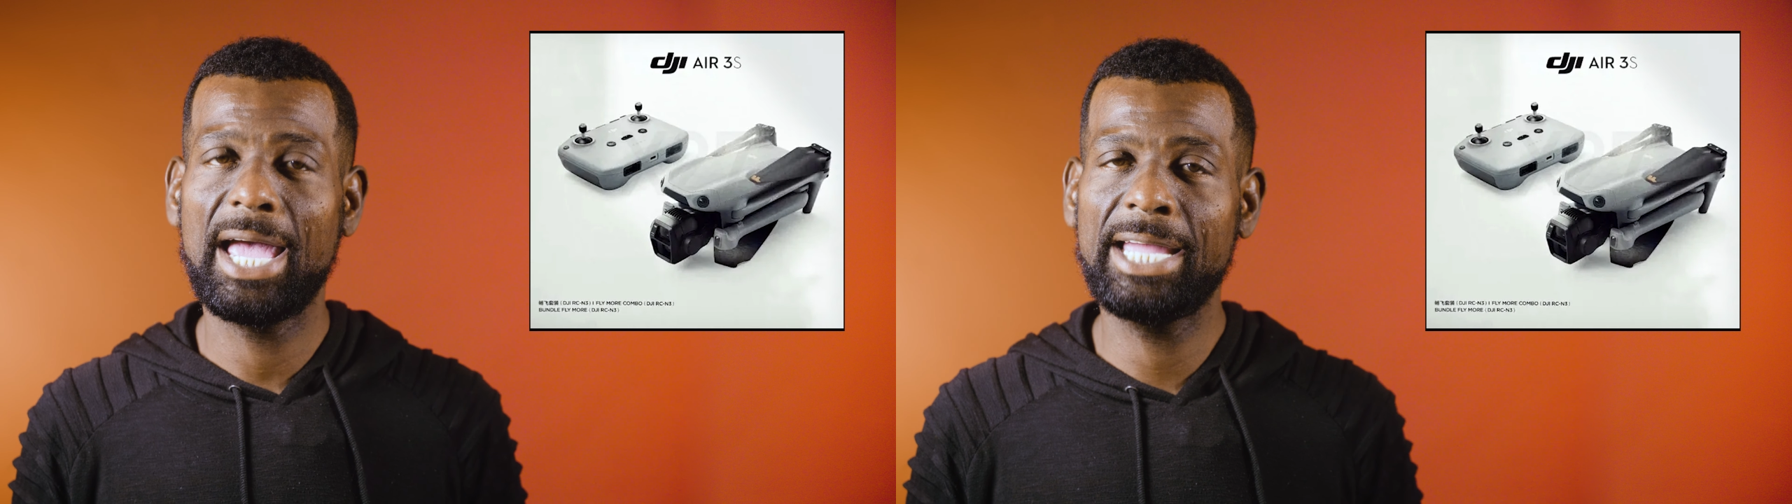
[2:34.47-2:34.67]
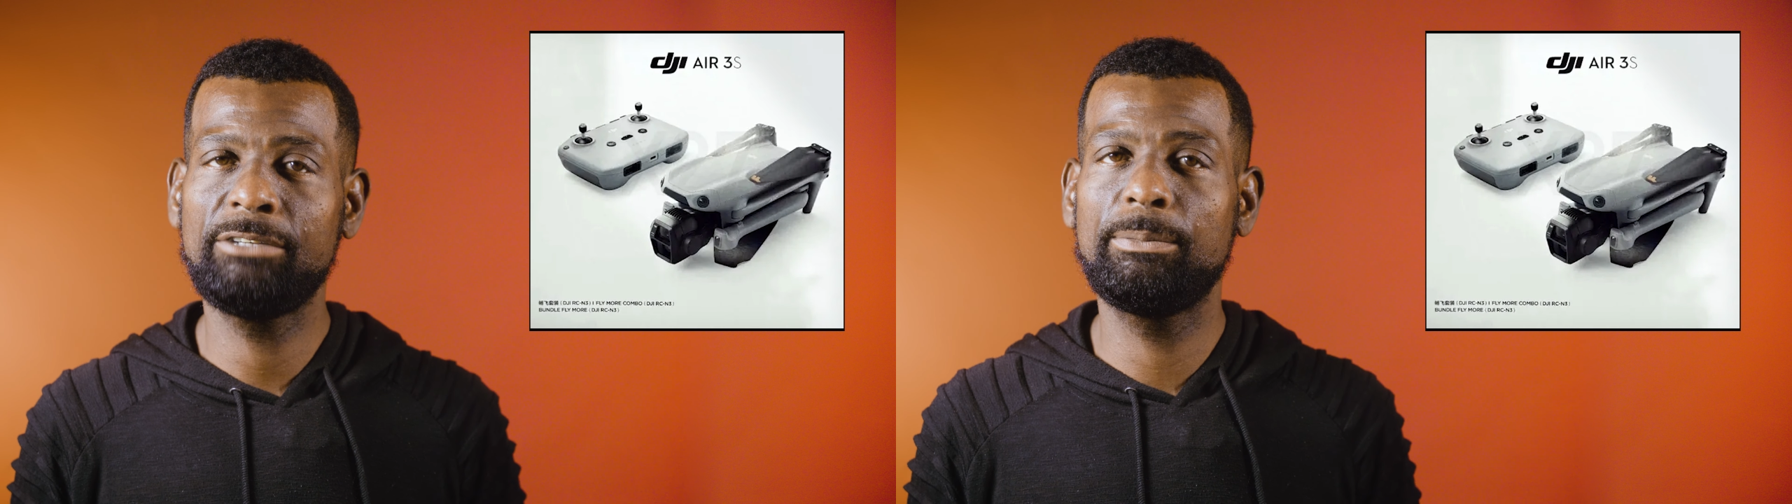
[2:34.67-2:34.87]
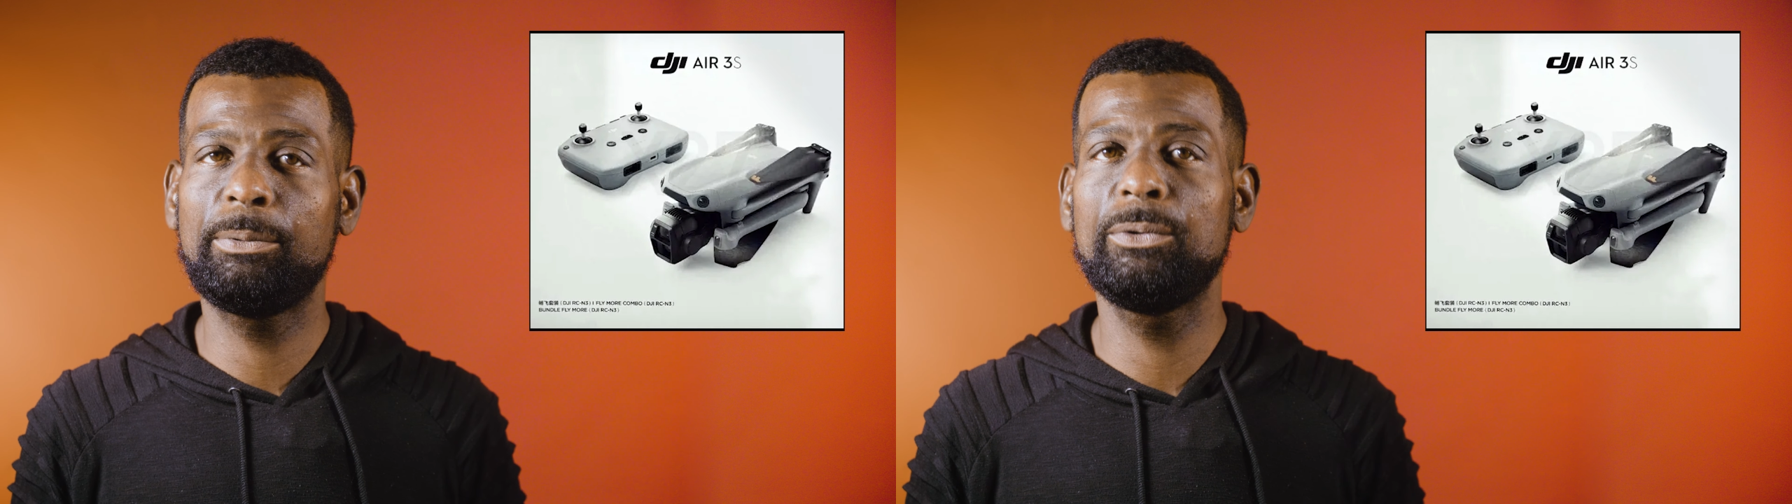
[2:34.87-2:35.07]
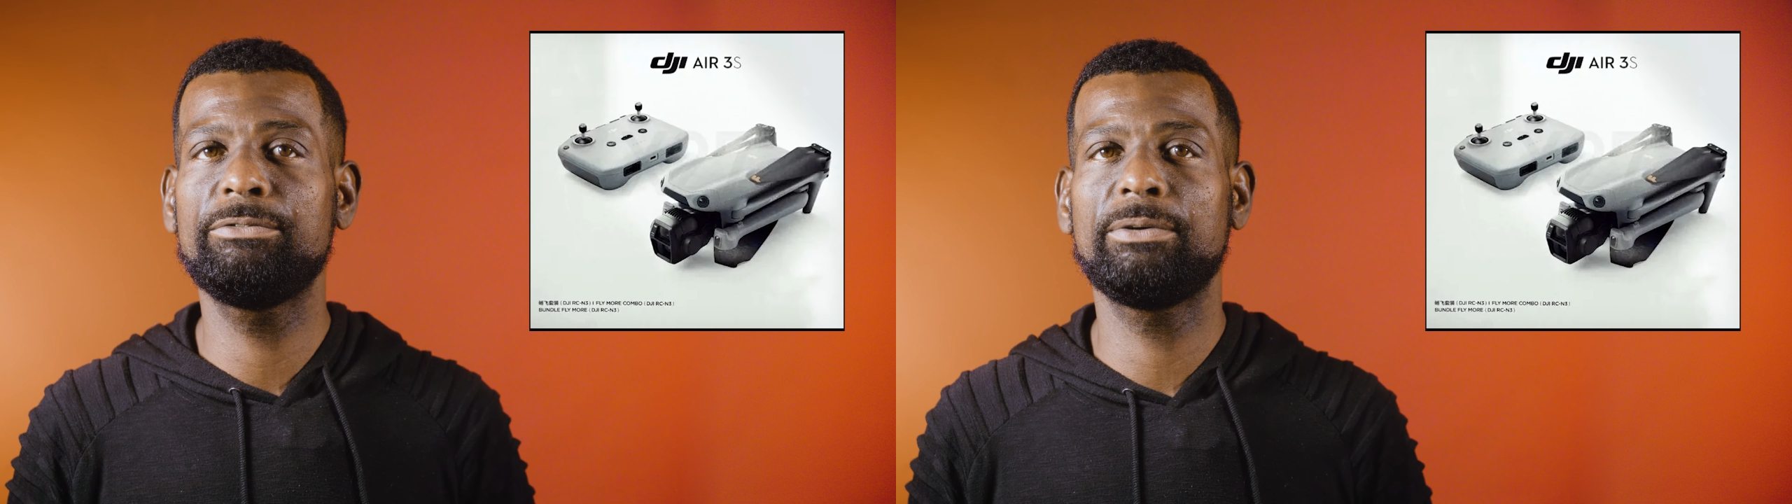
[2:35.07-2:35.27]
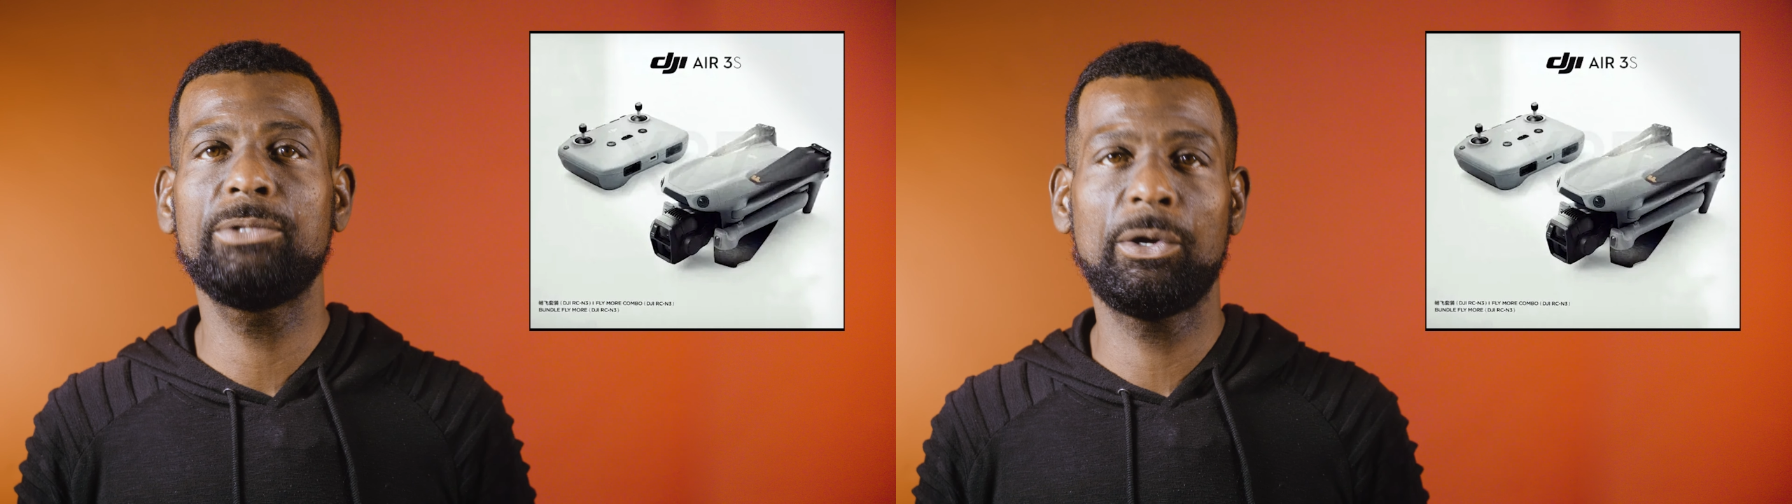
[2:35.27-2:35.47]
and reporting
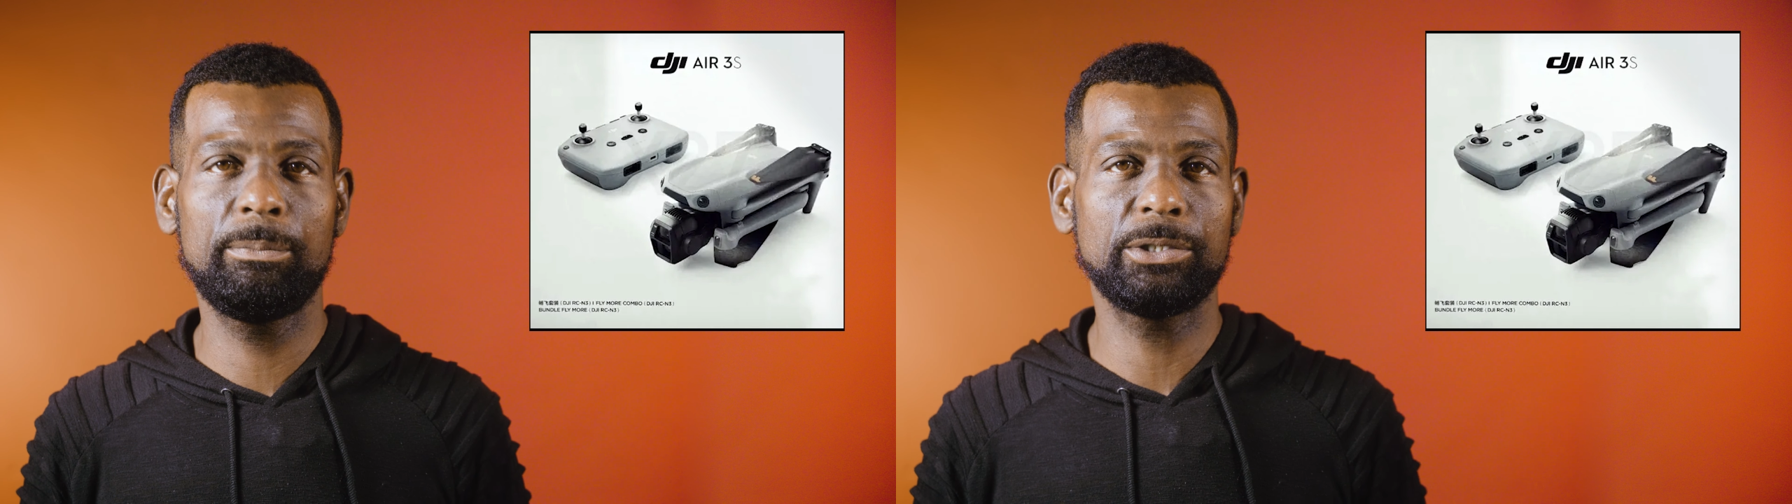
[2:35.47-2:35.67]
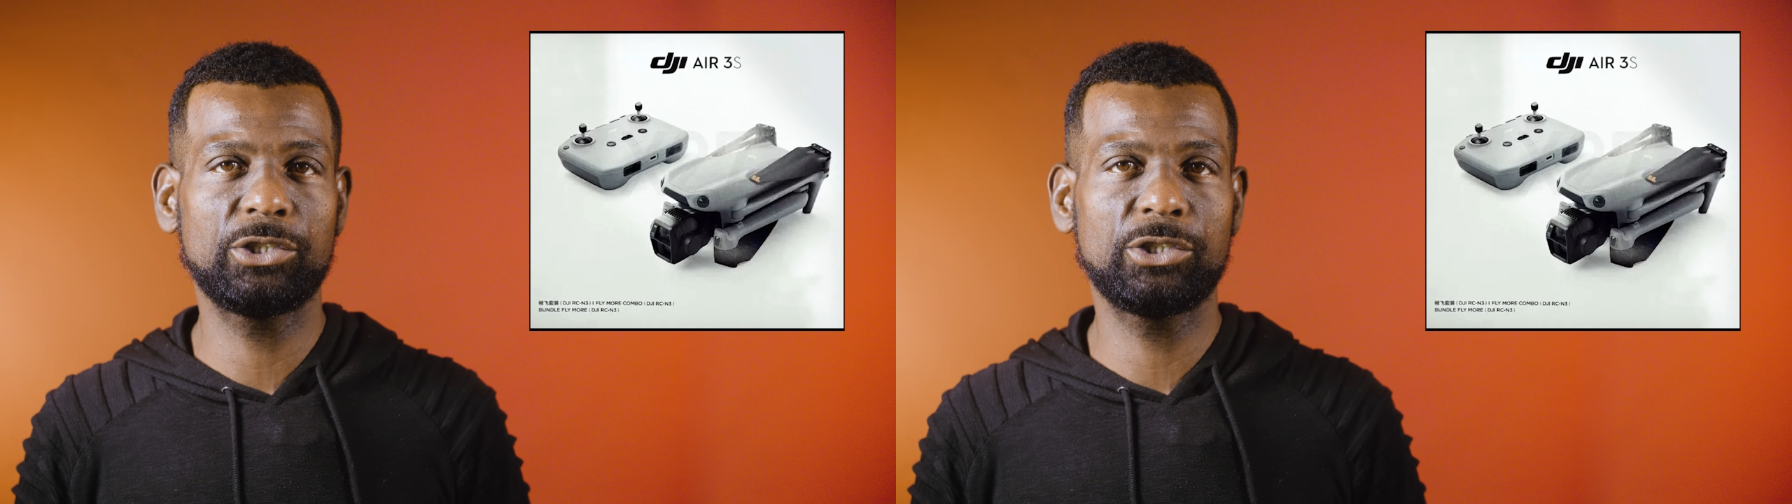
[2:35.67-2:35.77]
from Notebook